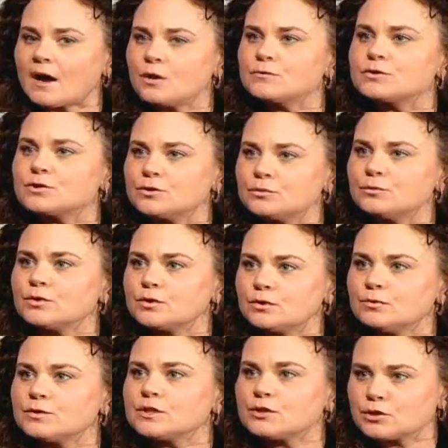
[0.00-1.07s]
do
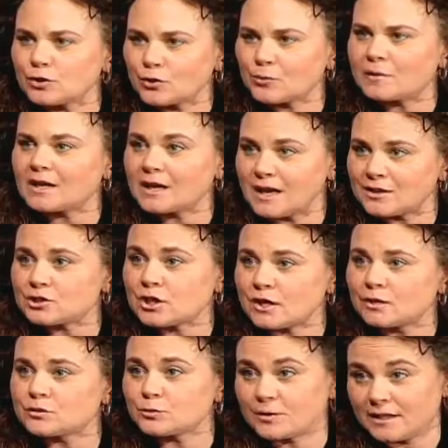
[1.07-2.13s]
you determine a
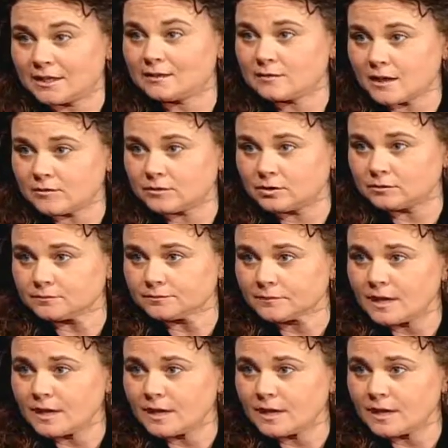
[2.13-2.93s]
child's reading level?